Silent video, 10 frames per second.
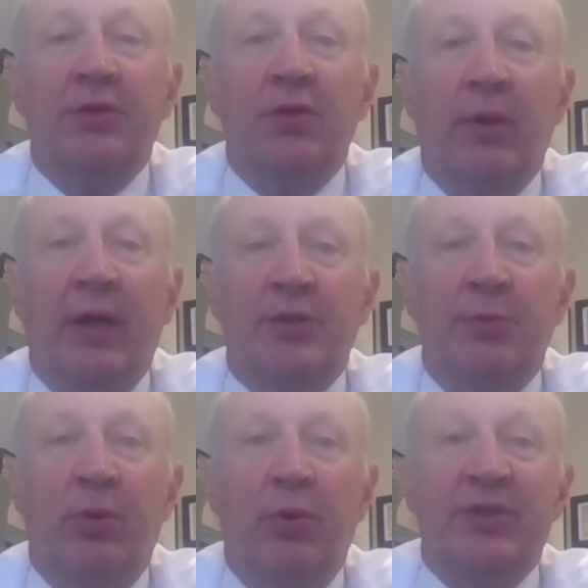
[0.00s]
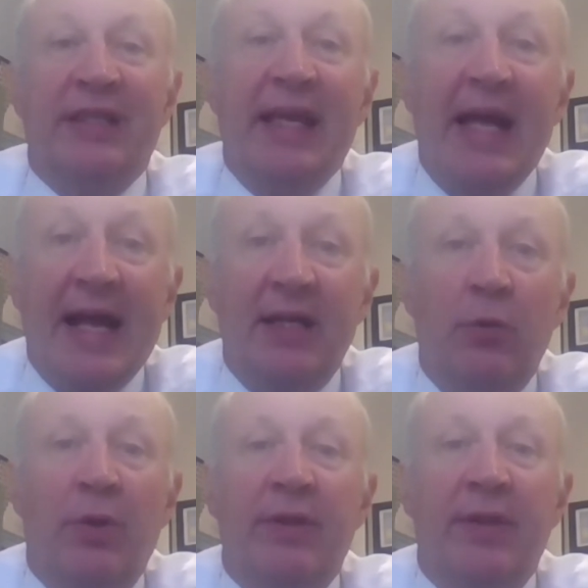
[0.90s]
So as opposed to Canada,
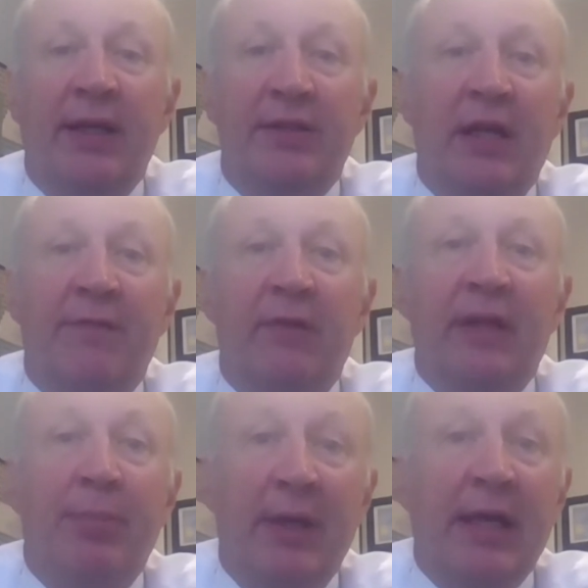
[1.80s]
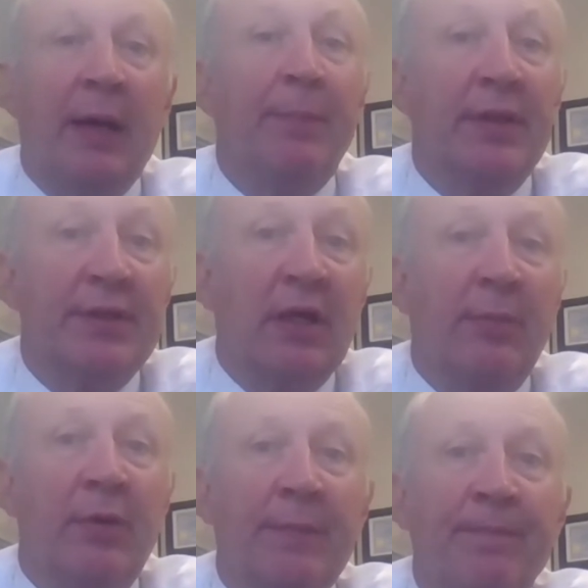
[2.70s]
where things definitely pick up in the
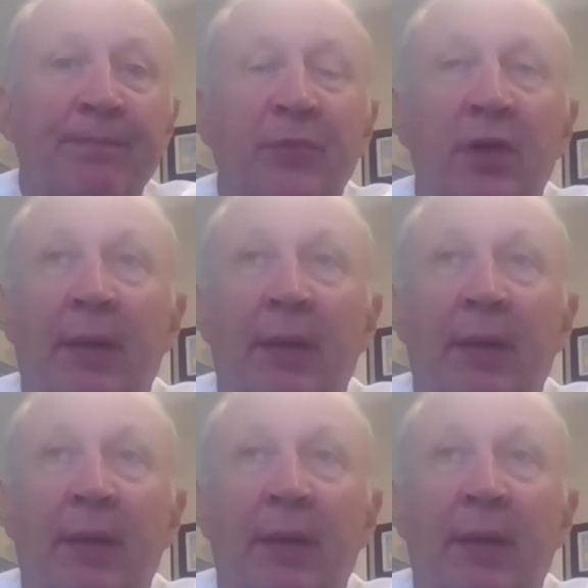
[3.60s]
summer, I